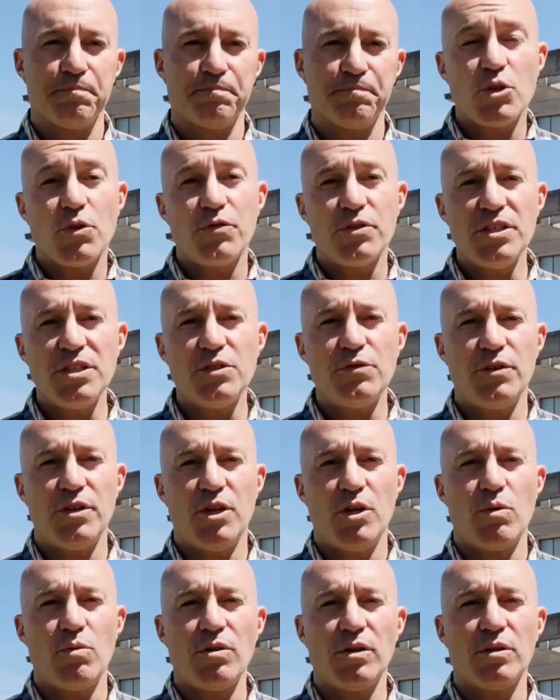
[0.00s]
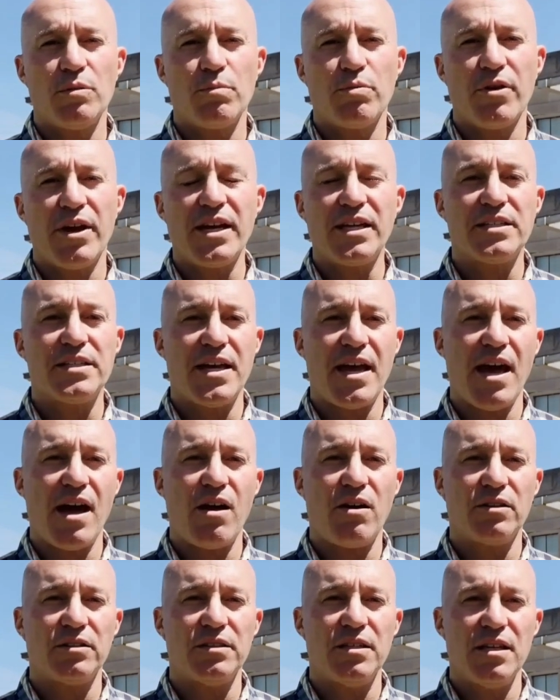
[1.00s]
So for this video, we're going to break
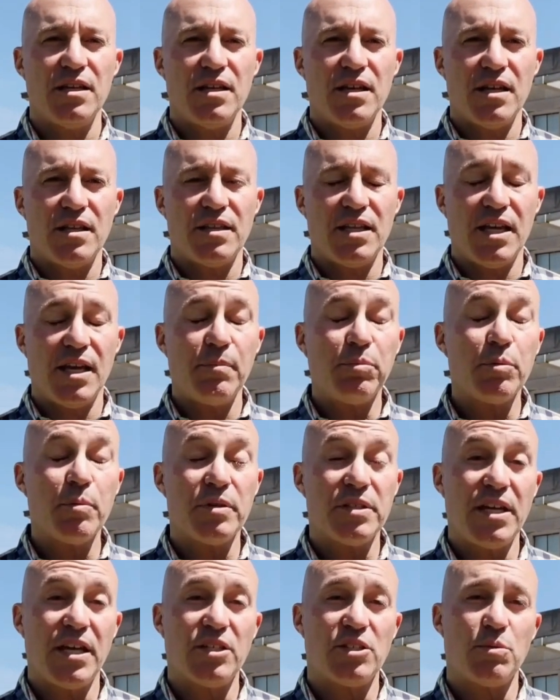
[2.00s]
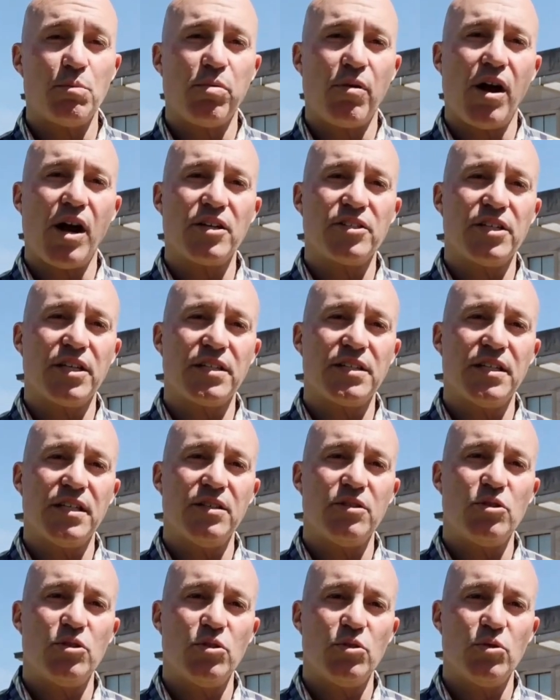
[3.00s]
down the implementation project
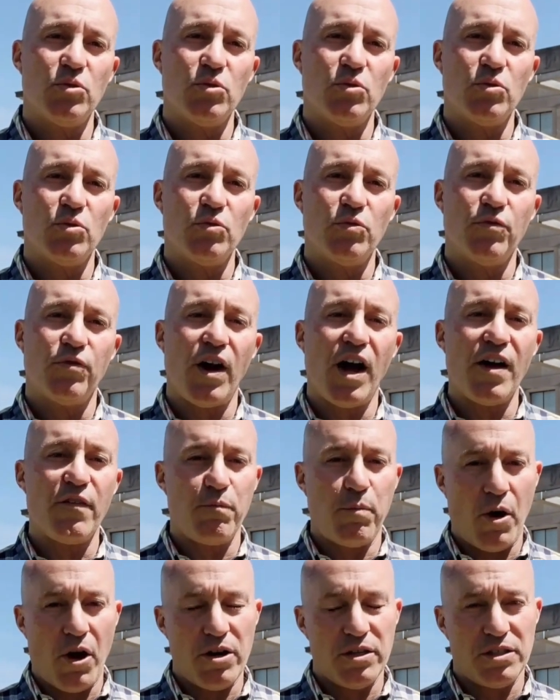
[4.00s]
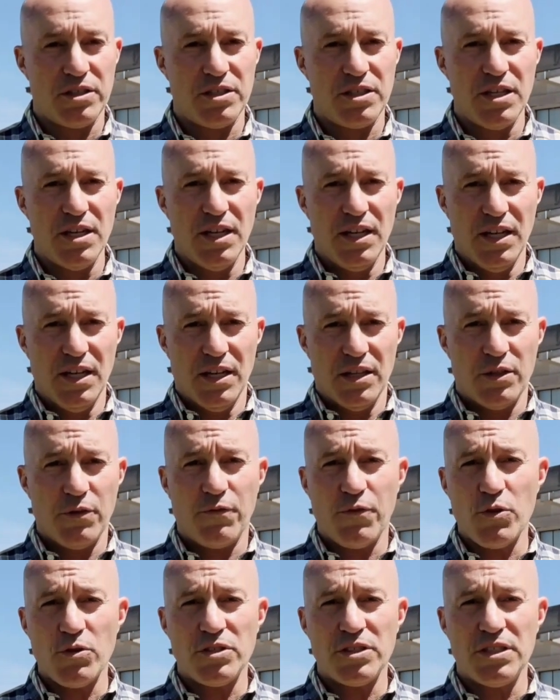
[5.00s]
into 5 parts. The
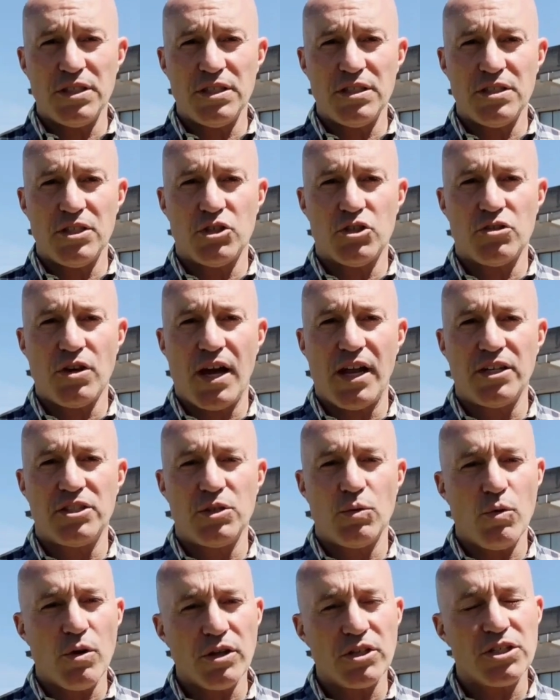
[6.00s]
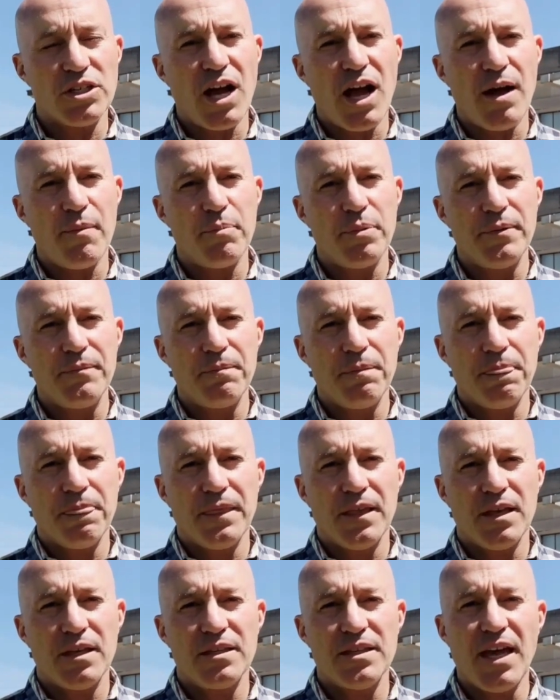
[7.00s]
first is the strategy workshop.
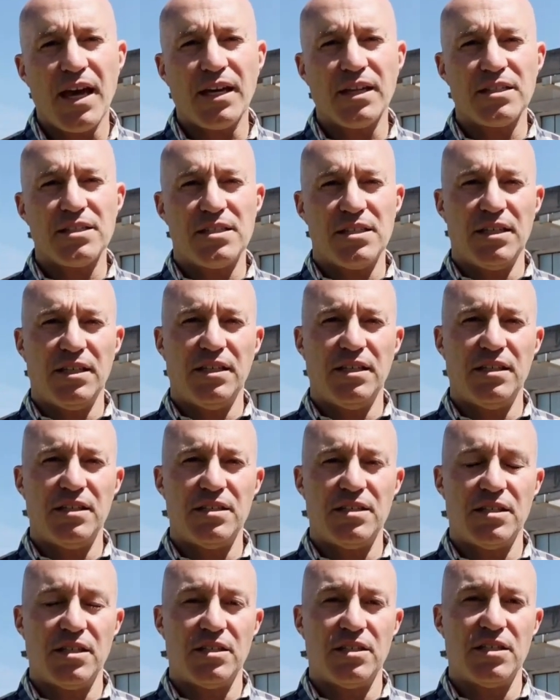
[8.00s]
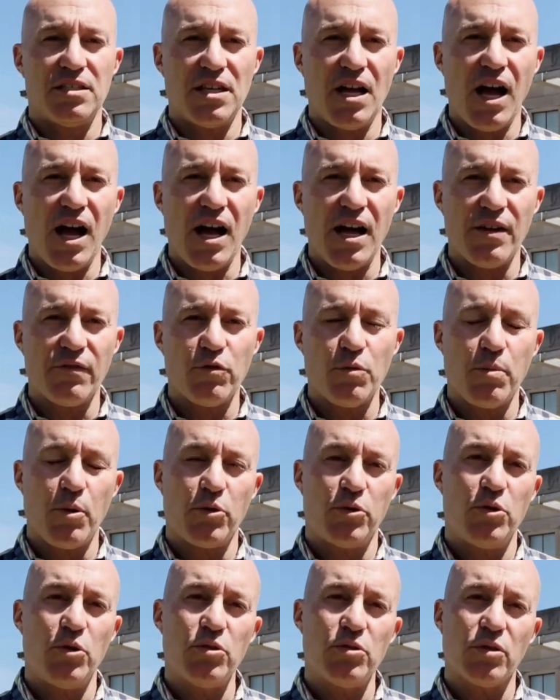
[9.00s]
Next is the design for
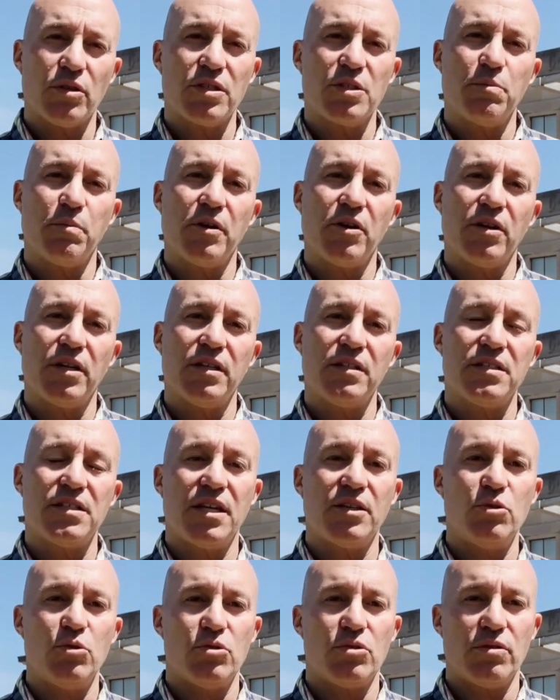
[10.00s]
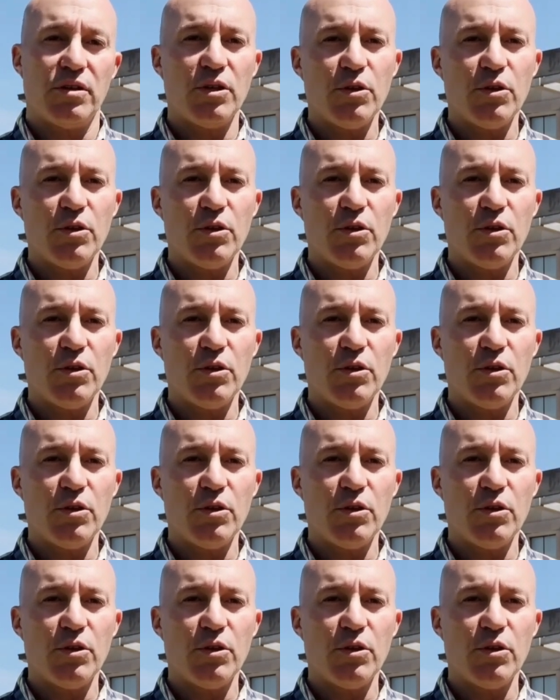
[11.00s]
both user experience and user